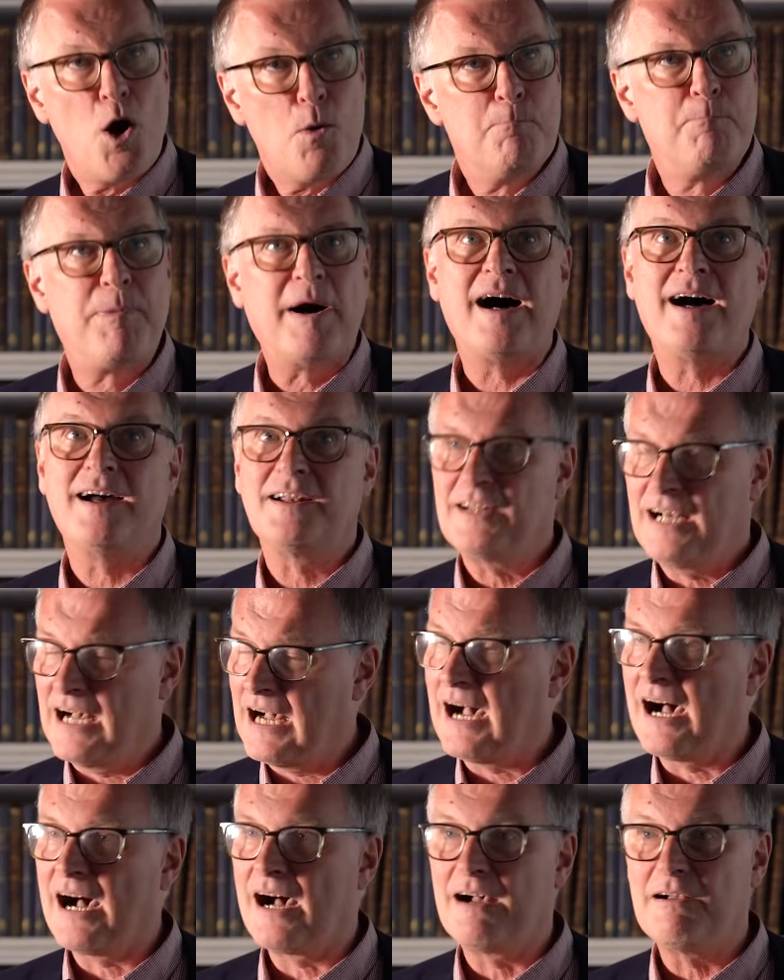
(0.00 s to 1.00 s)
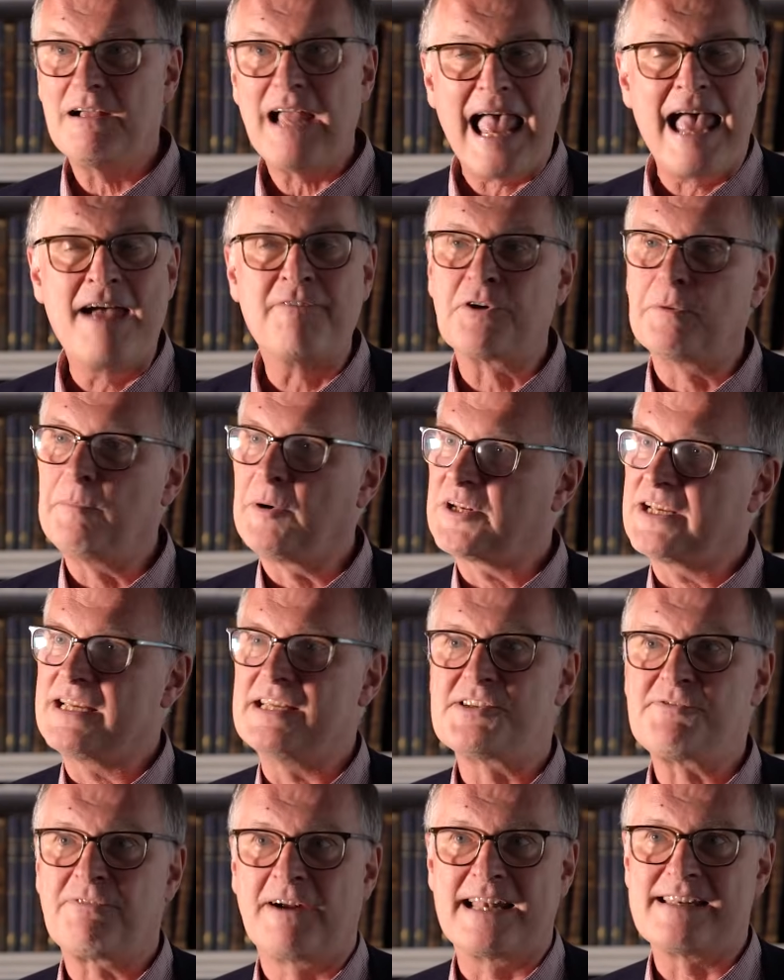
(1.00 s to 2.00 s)
But everybody
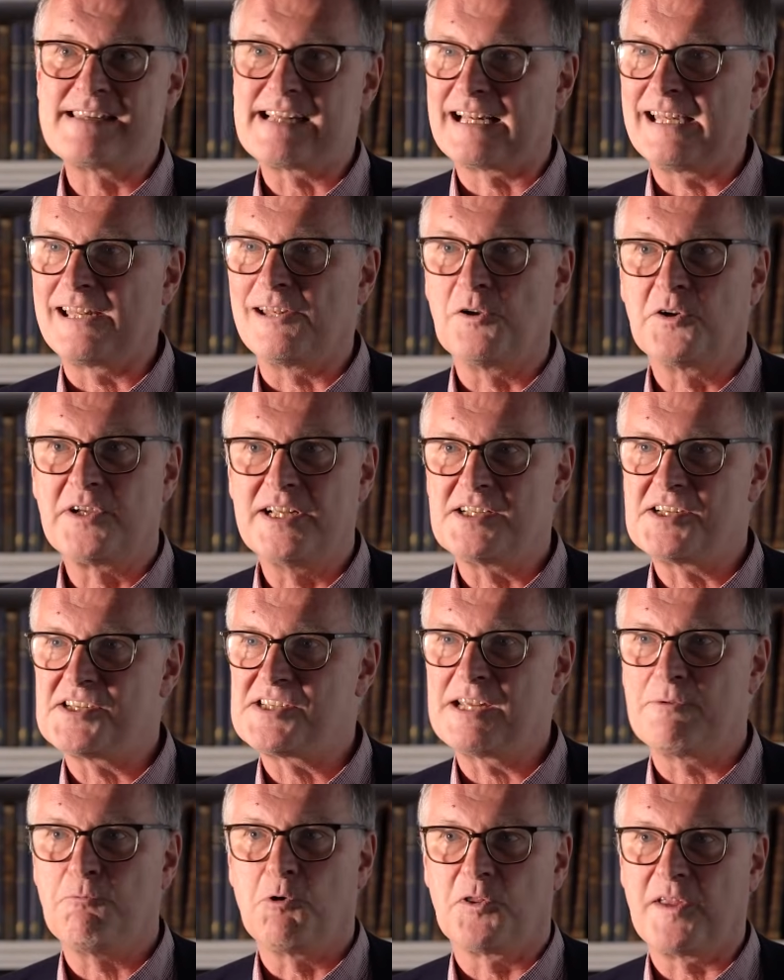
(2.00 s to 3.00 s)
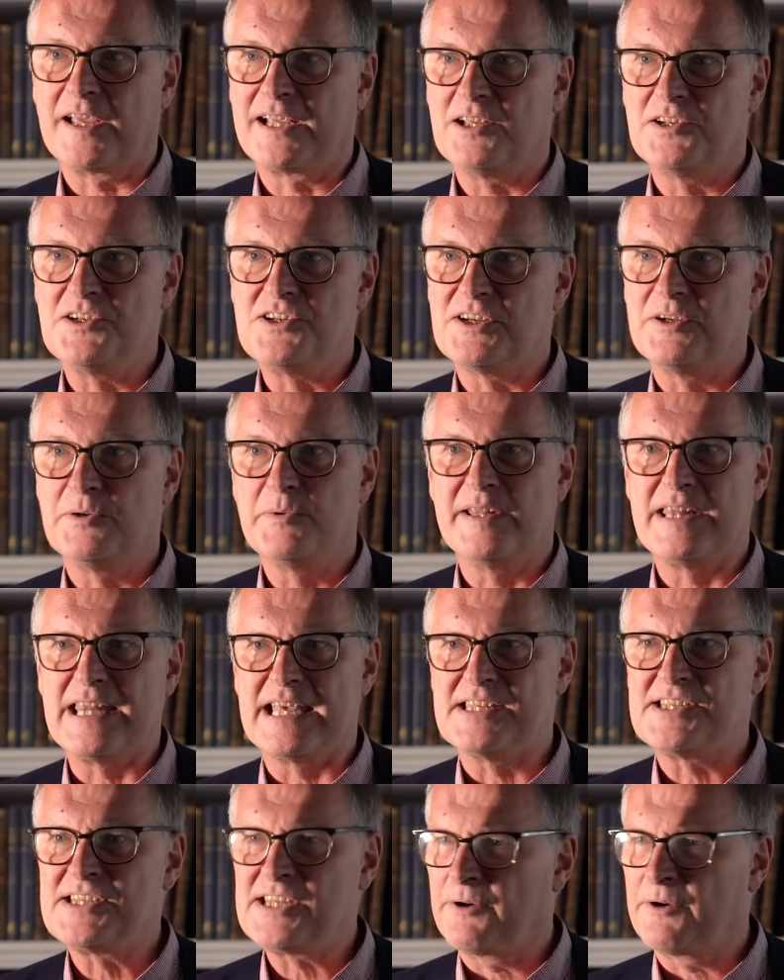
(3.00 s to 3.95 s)
is frantically looking to see what they can do with this.